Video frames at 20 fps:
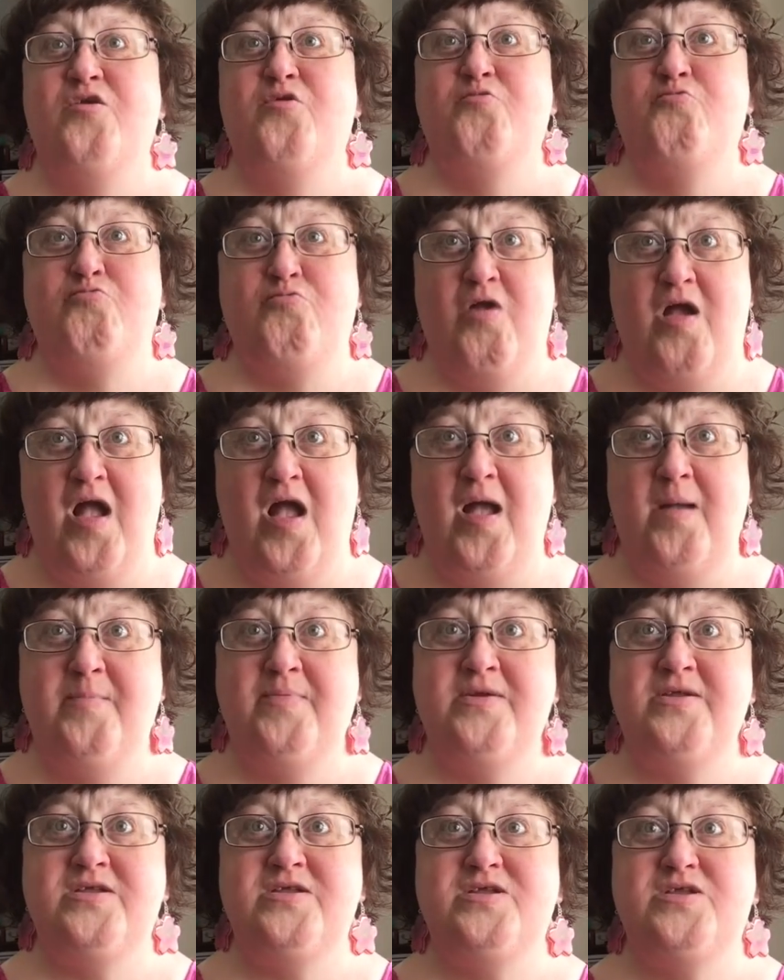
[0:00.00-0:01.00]
Rob,
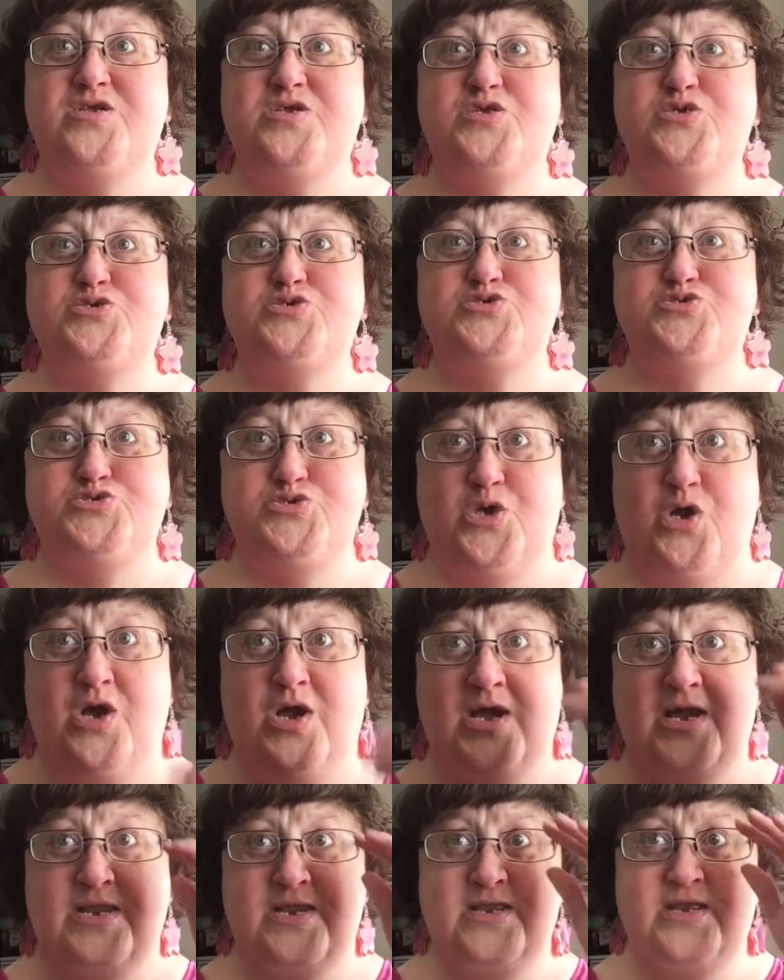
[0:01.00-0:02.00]

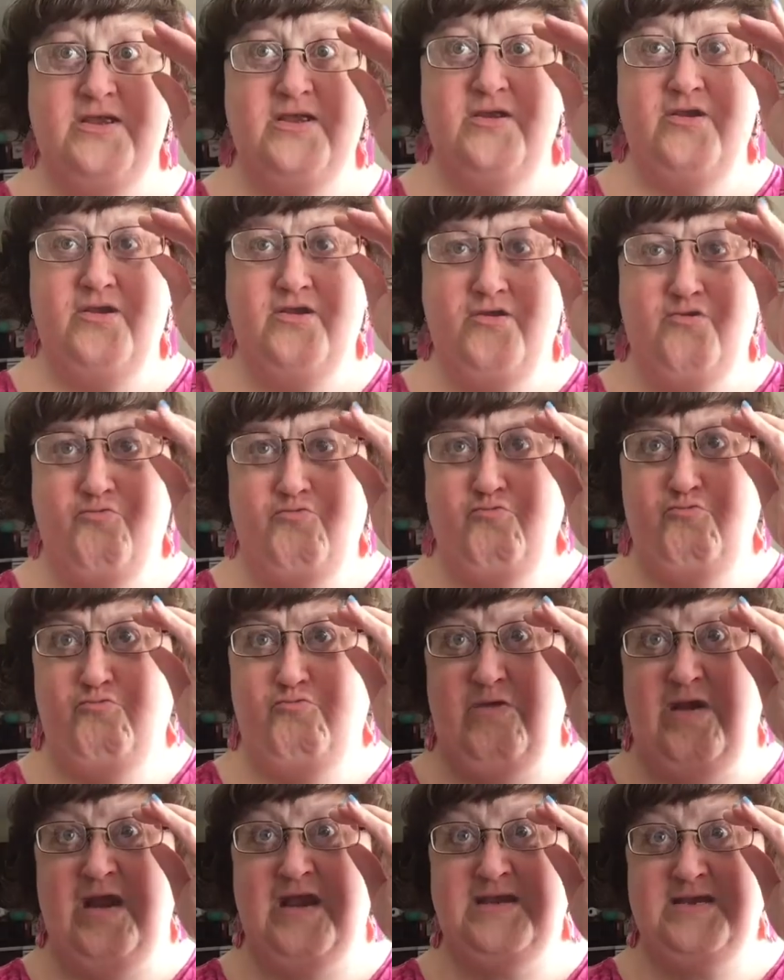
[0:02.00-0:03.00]
John,
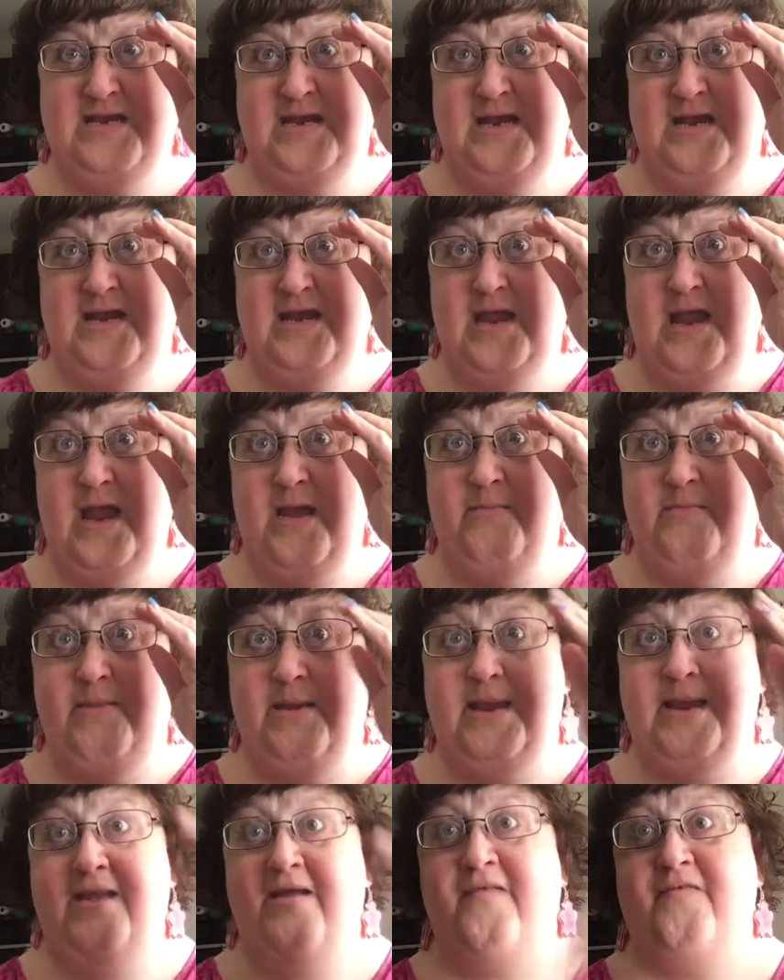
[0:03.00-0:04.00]
Randy, and
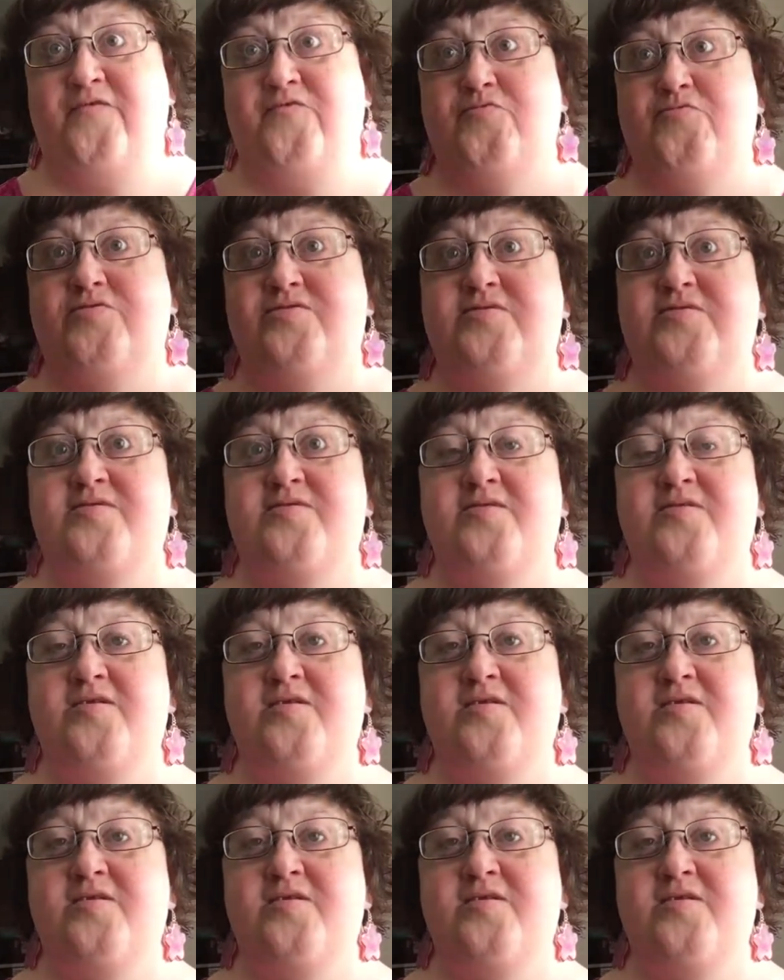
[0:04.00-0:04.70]
many others.